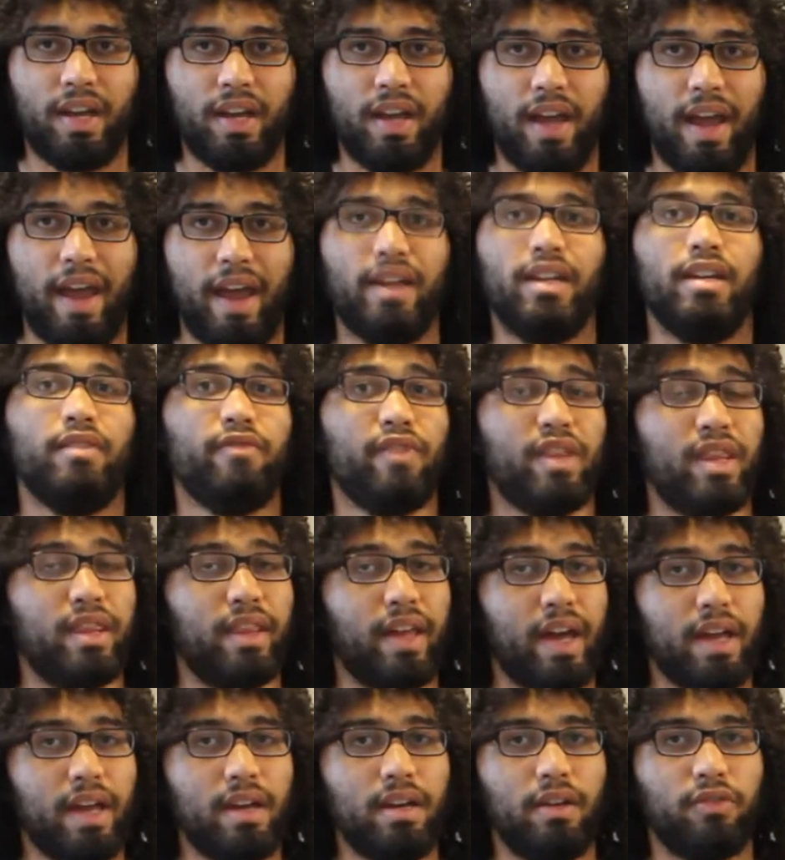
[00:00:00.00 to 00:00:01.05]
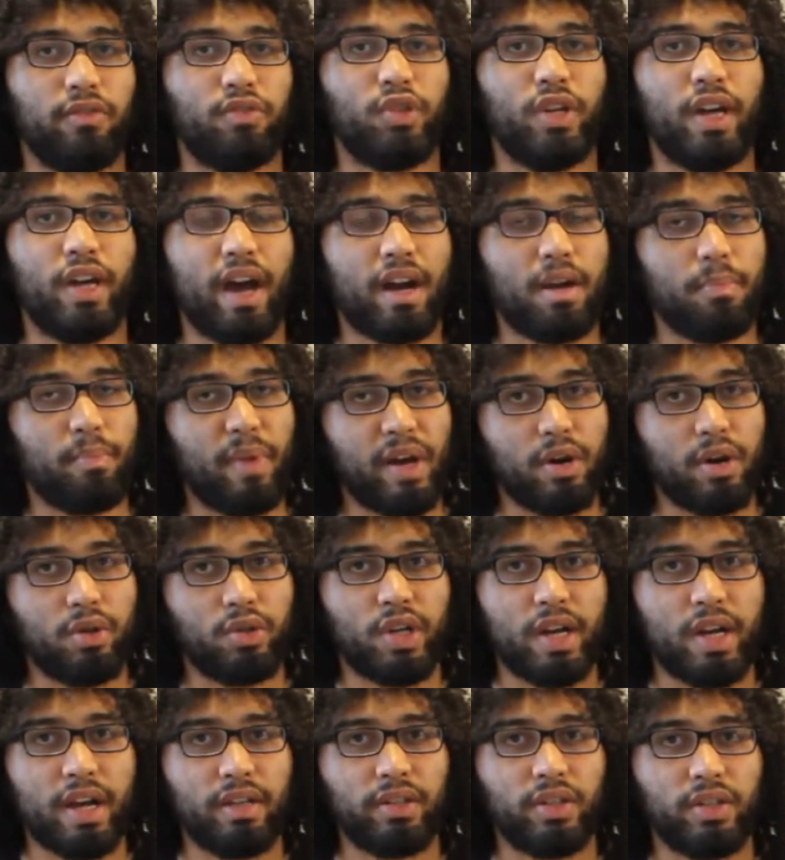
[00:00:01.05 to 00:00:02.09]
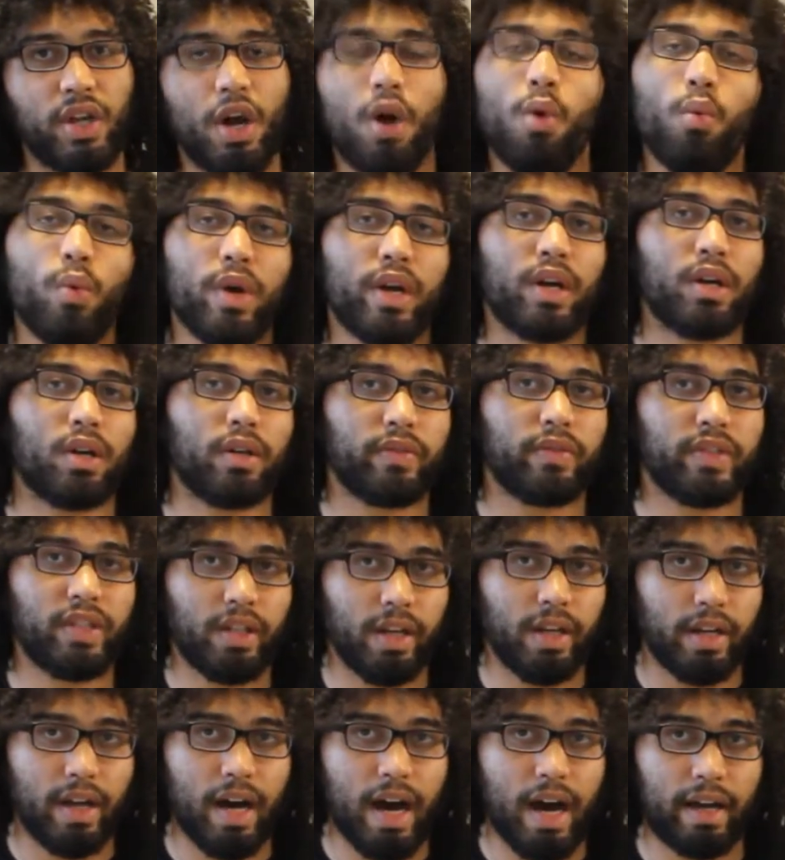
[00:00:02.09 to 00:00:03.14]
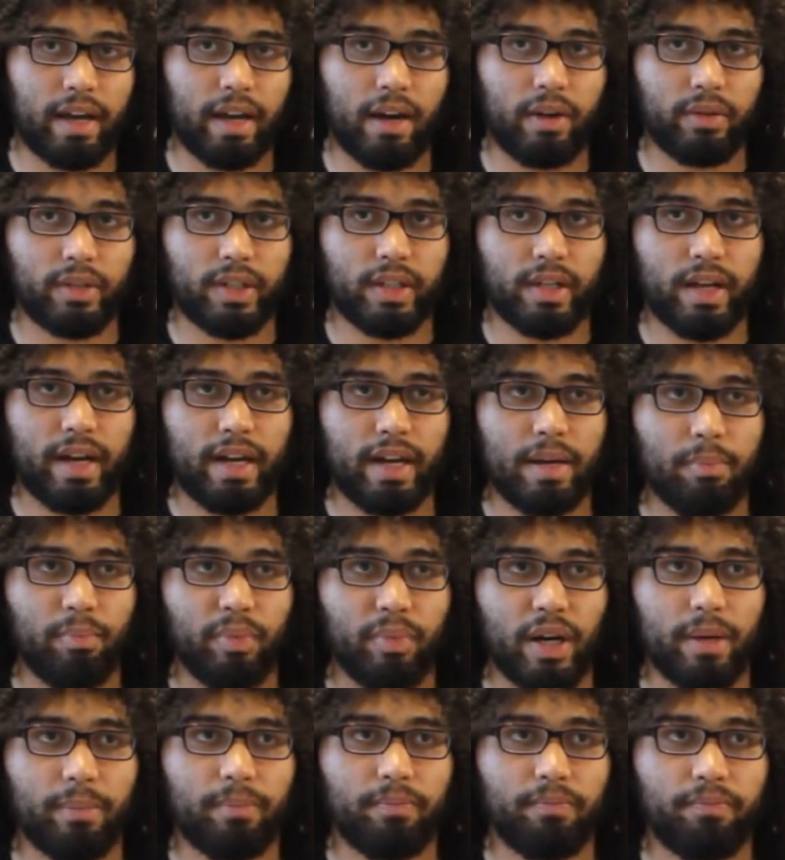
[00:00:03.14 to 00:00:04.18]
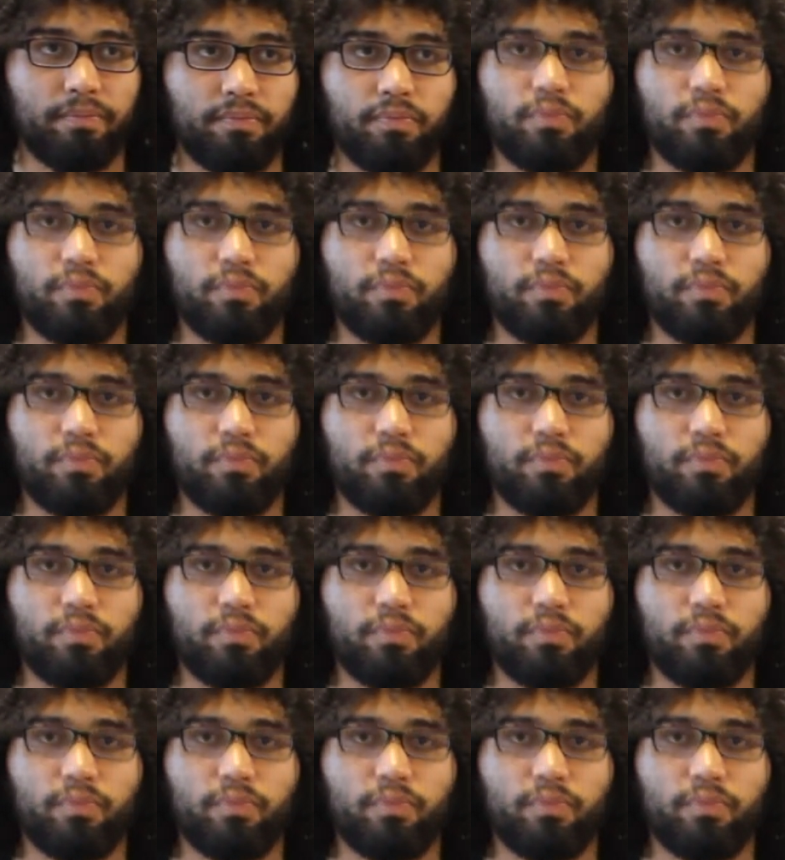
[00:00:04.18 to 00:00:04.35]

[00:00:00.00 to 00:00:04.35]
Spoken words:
and even then, if she had a better chance, we could have seen a knockout tonight. But